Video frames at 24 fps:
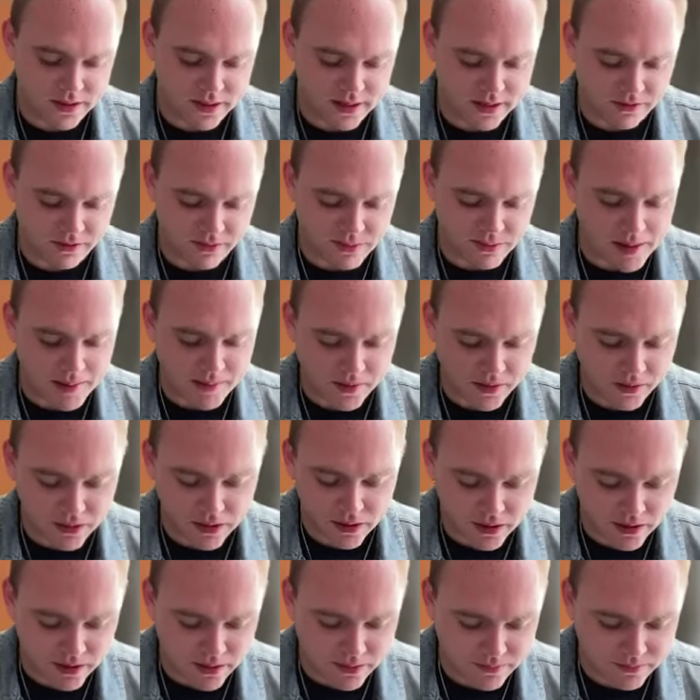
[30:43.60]
you got to remember,
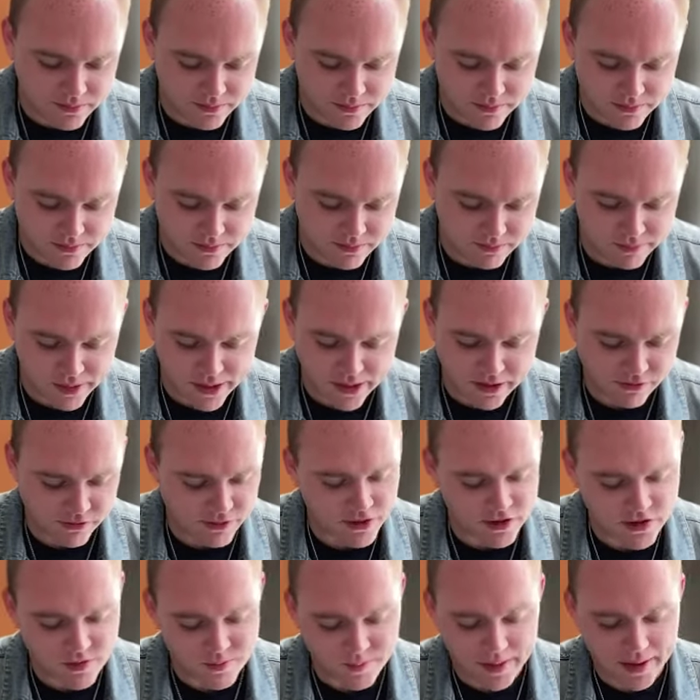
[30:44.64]
uh,
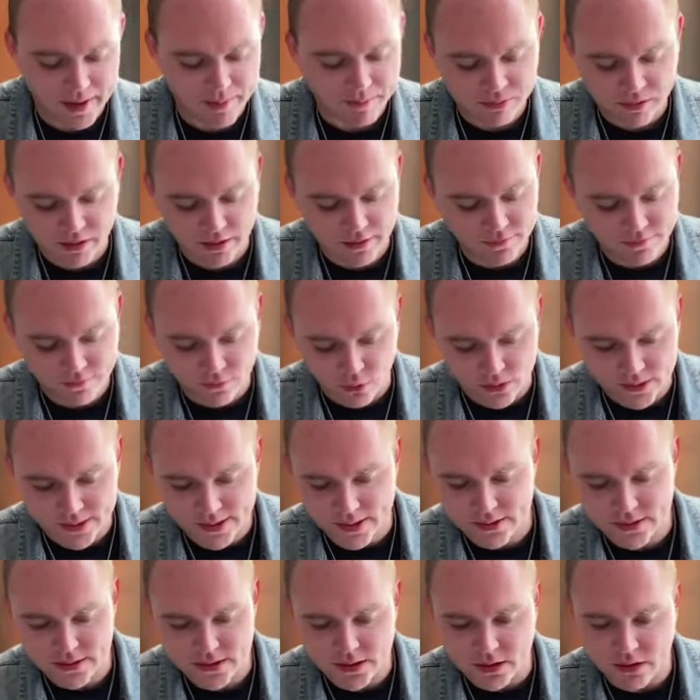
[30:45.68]
Matt band played
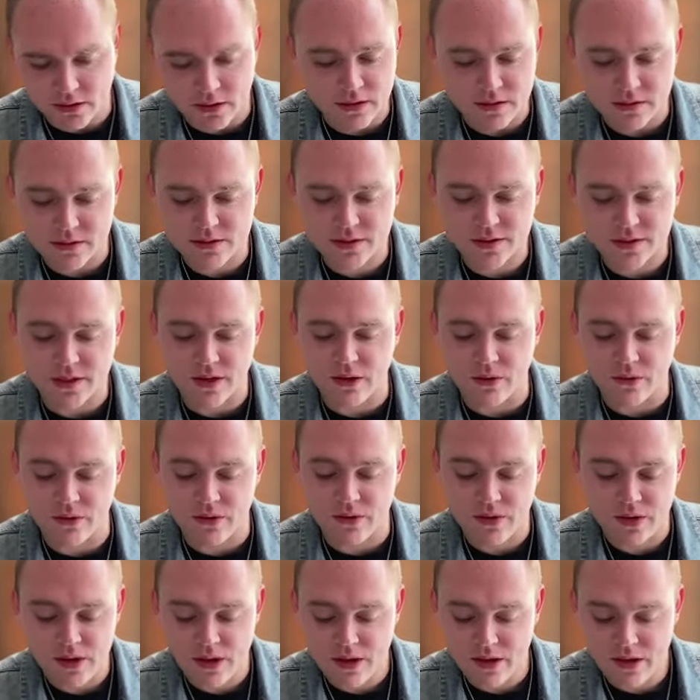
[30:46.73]
14 songs. So
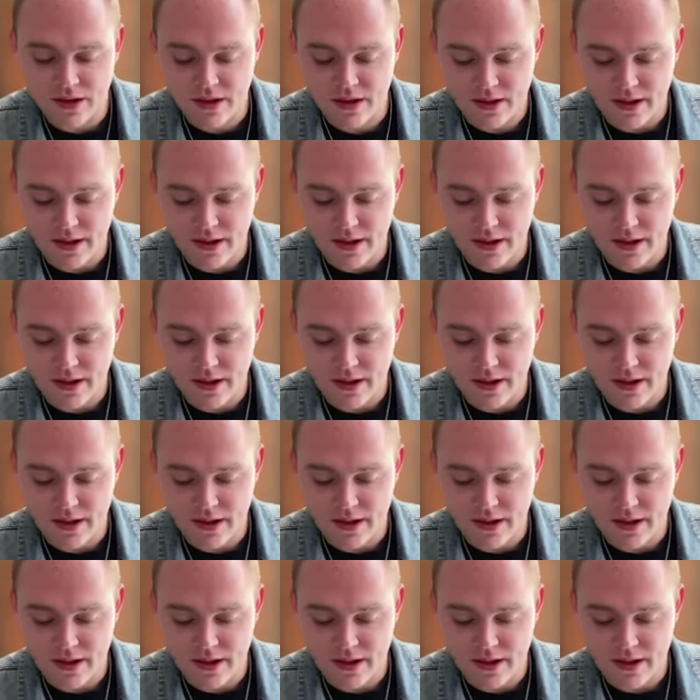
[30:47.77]
yeah,